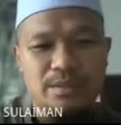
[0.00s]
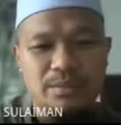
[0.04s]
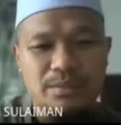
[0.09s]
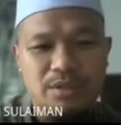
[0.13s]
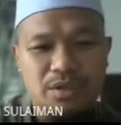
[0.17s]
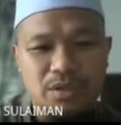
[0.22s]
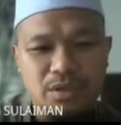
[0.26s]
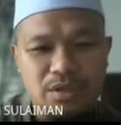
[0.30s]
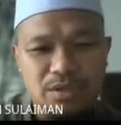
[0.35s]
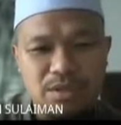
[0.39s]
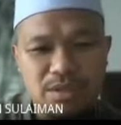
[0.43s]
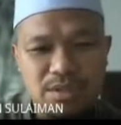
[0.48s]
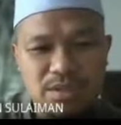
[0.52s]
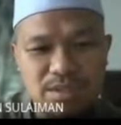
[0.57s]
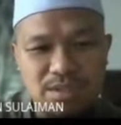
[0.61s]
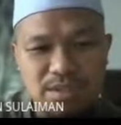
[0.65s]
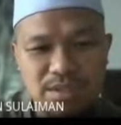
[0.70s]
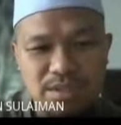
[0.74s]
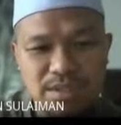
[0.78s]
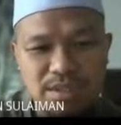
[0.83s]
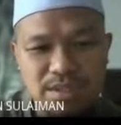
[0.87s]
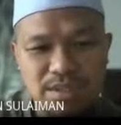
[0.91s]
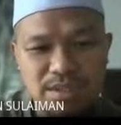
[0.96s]
Because
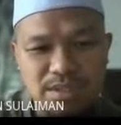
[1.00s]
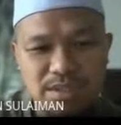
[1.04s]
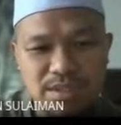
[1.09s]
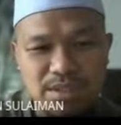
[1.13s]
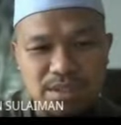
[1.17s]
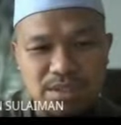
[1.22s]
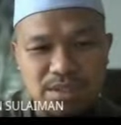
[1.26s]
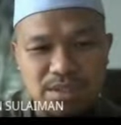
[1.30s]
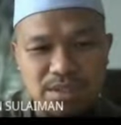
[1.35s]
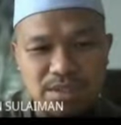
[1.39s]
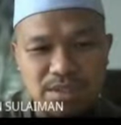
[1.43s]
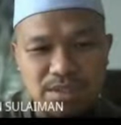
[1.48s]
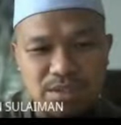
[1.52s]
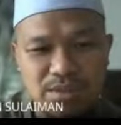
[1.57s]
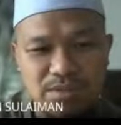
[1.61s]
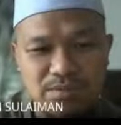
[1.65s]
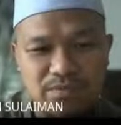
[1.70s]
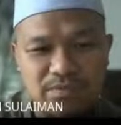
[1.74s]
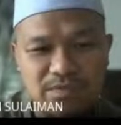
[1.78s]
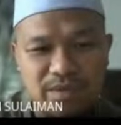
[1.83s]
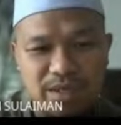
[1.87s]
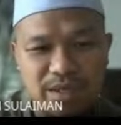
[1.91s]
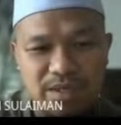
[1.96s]
since this
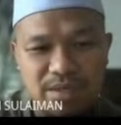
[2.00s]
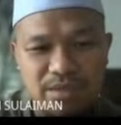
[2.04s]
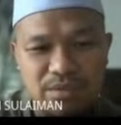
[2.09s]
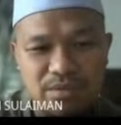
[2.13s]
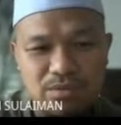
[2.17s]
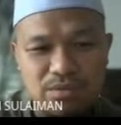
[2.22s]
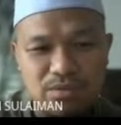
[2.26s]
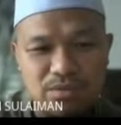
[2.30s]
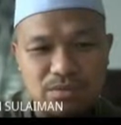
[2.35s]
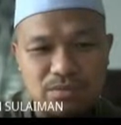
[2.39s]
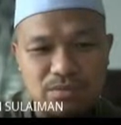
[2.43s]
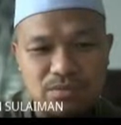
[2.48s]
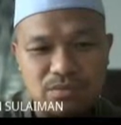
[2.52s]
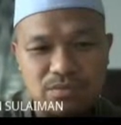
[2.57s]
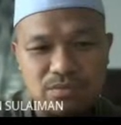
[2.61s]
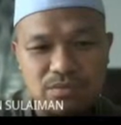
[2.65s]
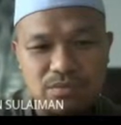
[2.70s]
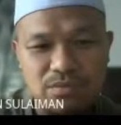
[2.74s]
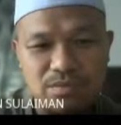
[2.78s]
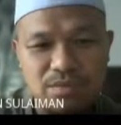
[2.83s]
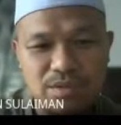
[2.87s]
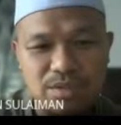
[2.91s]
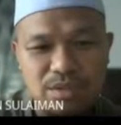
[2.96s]
value,
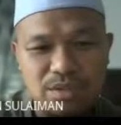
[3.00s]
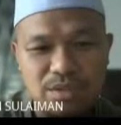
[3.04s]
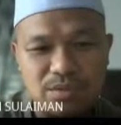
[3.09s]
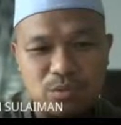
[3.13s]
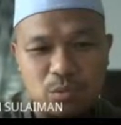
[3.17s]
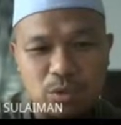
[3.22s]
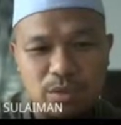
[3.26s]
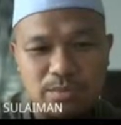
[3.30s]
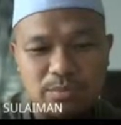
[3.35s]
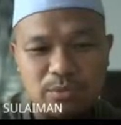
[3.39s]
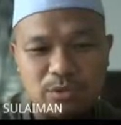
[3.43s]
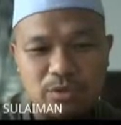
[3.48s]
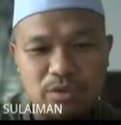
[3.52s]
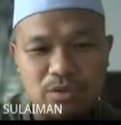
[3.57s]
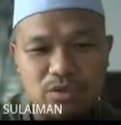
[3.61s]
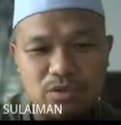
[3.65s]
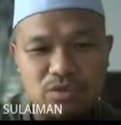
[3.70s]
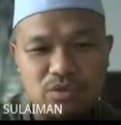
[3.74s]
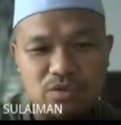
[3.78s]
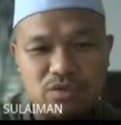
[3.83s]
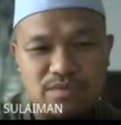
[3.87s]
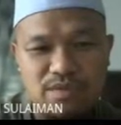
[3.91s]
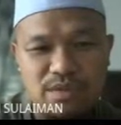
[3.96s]
this 1 point
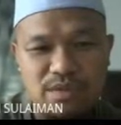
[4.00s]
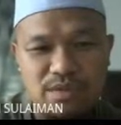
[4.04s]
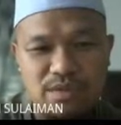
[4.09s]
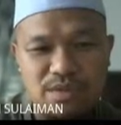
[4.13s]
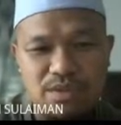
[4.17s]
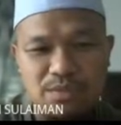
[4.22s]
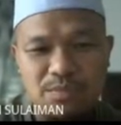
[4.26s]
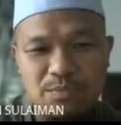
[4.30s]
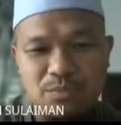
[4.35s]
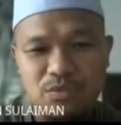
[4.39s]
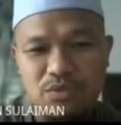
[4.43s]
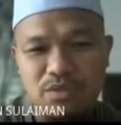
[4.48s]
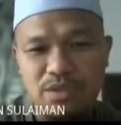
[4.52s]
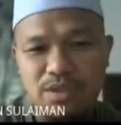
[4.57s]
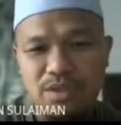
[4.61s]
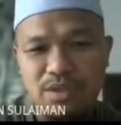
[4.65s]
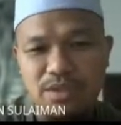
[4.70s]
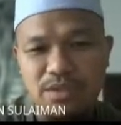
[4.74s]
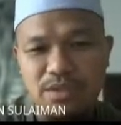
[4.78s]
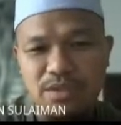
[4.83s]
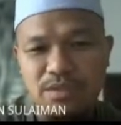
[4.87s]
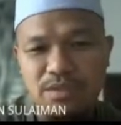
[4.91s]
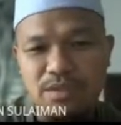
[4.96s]
crossover is put
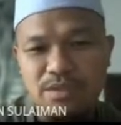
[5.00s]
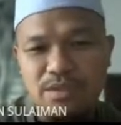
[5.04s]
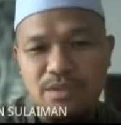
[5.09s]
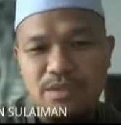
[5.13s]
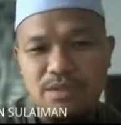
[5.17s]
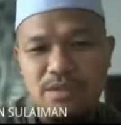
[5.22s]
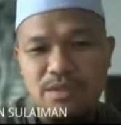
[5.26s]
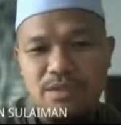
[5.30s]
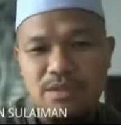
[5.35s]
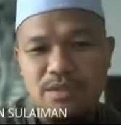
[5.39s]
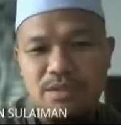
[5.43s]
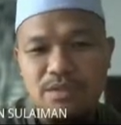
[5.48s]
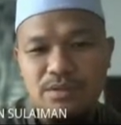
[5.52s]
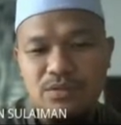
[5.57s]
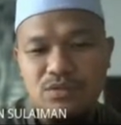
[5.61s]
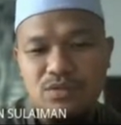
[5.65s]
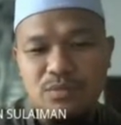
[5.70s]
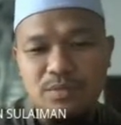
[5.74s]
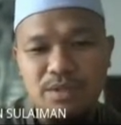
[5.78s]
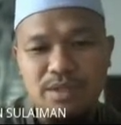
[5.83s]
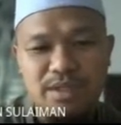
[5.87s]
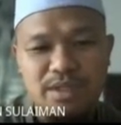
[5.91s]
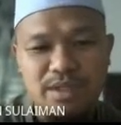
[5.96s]
here, so
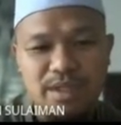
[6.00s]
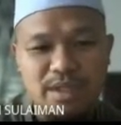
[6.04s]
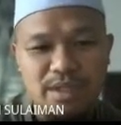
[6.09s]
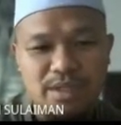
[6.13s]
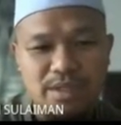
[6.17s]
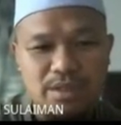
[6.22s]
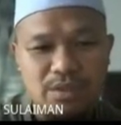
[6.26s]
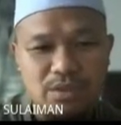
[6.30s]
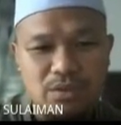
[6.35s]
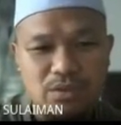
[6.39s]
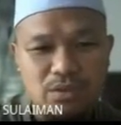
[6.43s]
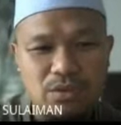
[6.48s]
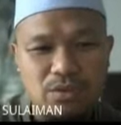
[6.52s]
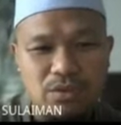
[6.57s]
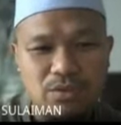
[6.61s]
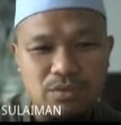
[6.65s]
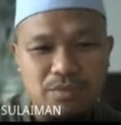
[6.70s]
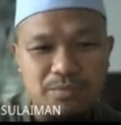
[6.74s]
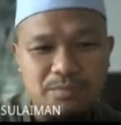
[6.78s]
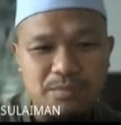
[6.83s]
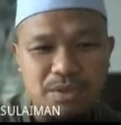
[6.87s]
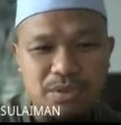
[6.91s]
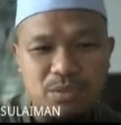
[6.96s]
meaning that your
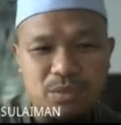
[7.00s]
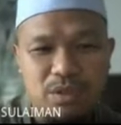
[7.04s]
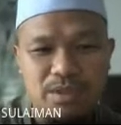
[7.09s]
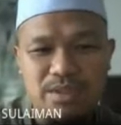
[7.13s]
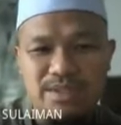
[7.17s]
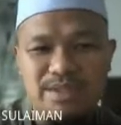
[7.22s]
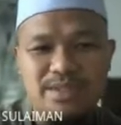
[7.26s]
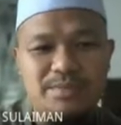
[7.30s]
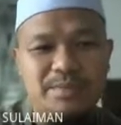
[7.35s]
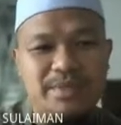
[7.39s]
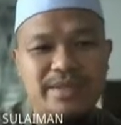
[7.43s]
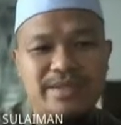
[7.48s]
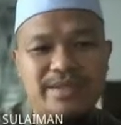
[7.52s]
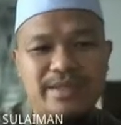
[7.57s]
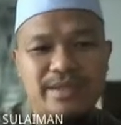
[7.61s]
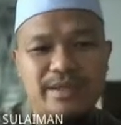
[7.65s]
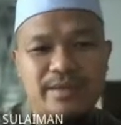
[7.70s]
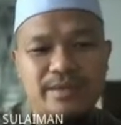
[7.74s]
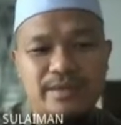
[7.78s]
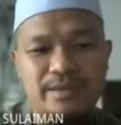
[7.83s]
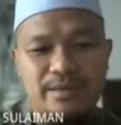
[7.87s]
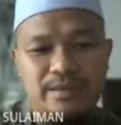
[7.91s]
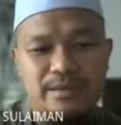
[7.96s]
P1 is
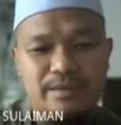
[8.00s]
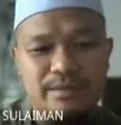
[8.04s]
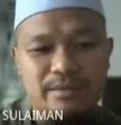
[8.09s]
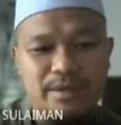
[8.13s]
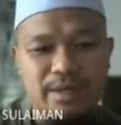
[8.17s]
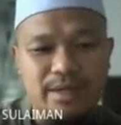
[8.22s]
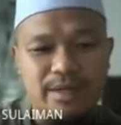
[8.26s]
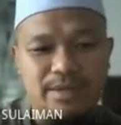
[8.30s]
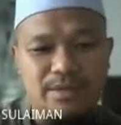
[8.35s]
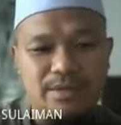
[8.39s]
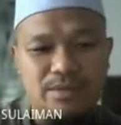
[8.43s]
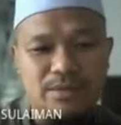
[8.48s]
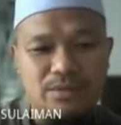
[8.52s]
maintained, right?